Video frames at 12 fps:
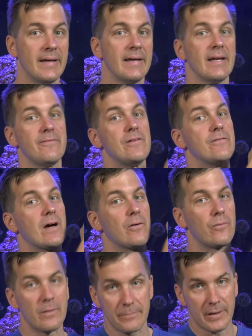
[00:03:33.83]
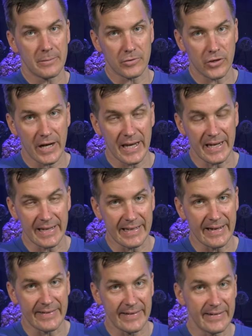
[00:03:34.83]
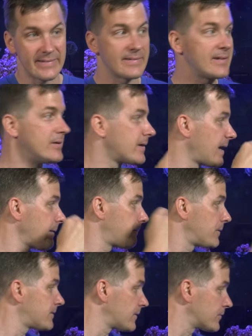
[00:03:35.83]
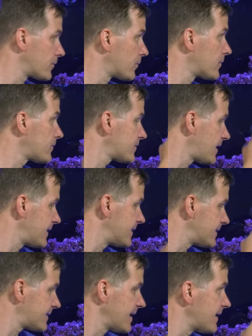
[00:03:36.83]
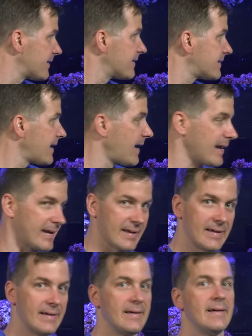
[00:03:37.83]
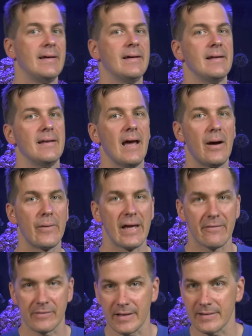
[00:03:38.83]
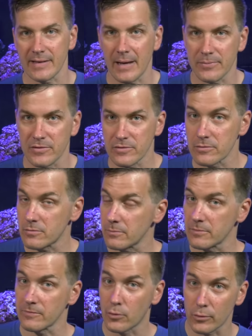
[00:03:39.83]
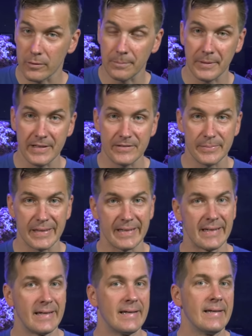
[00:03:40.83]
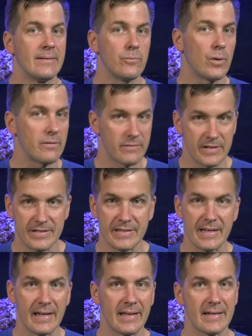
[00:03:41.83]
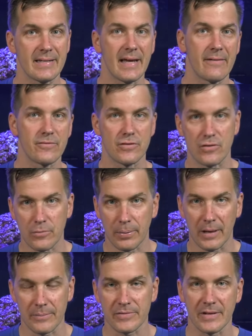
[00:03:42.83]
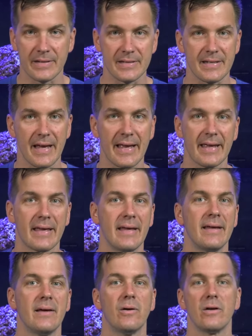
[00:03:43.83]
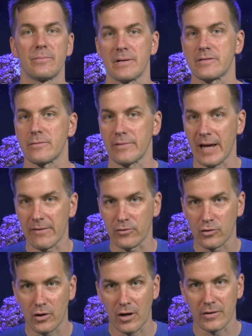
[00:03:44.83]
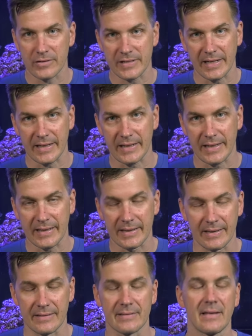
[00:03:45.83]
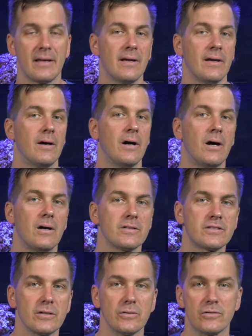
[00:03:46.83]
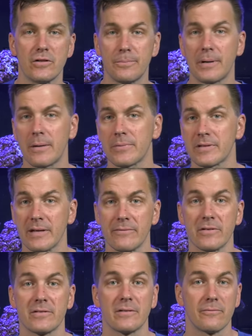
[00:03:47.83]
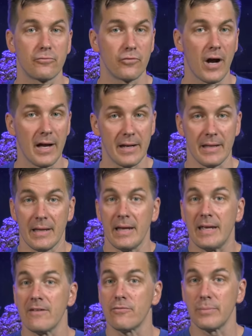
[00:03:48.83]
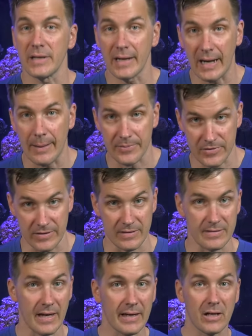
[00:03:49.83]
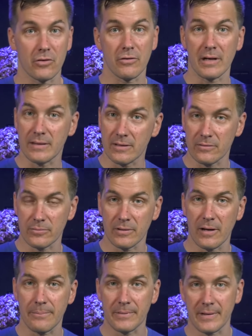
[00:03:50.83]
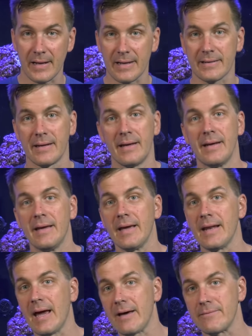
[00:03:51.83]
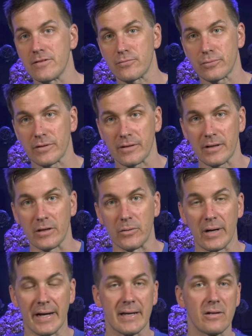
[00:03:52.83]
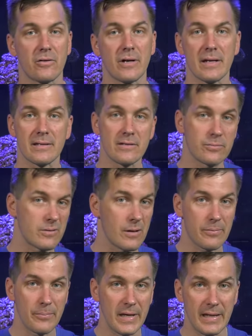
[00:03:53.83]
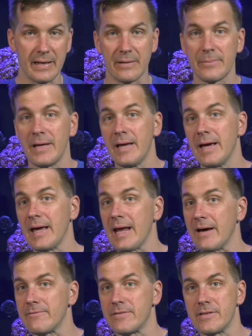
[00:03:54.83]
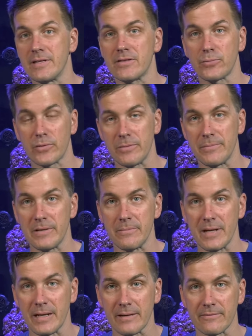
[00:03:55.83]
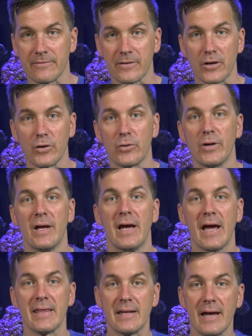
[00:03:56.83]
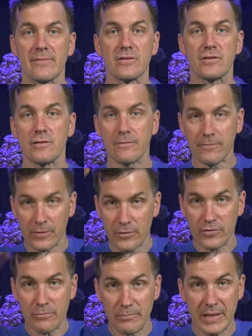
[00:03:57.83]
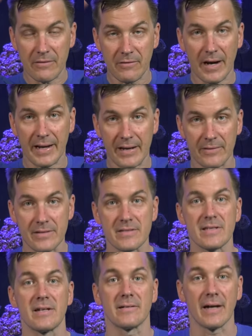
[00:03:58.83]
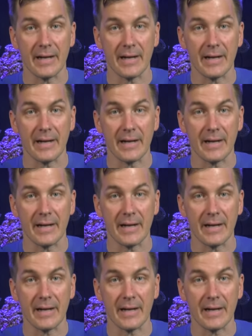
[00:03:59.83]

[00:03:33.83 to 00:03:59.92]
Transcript: if you've got one pump cranking it down here, you can't put those corals on this end of the tank. Now we have less options in terms of coral placement. One reason that I like to have two pumps on the tank, especially when we have a longer tank like this. Also, two pumps give us variety. They give me options. I can crank this one up a lot, and have this one low. I can crank this one up medium and have this one be medium flow and then have the two flows meet right here in the center. I